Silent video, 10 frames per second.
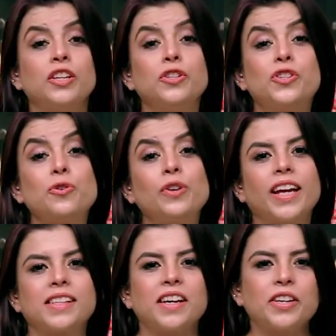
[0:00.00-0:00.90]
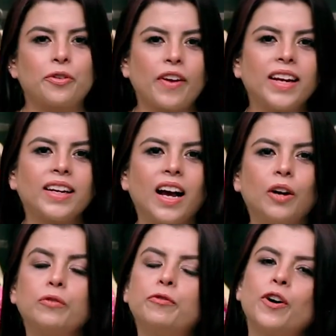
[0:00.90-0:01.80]
Do get a trail
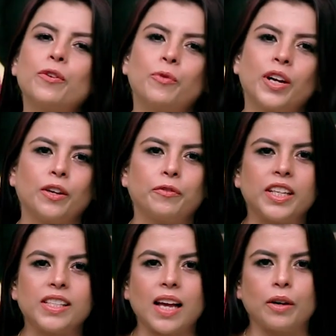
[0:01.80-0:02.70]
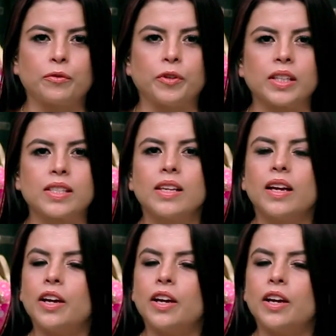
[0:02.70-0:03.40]
gown for one of these outfits.